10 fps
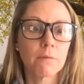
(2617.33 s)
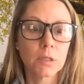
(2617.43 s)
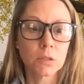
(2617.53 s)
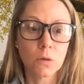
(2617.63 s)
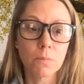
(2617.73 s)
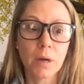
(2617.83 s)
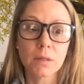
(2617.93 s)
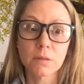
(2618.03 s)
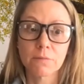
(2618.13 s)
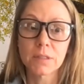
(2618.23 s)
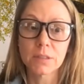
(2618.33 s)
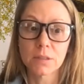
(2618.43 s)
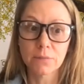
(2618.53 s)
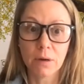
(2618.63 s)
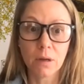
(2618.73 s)
a soapbox of this
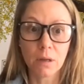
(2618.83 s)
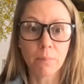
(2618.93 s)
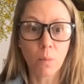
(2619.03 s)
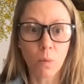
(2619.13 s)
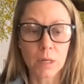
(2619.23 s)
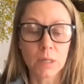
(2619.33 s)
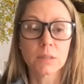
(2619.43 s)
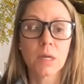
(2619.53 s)
is very important,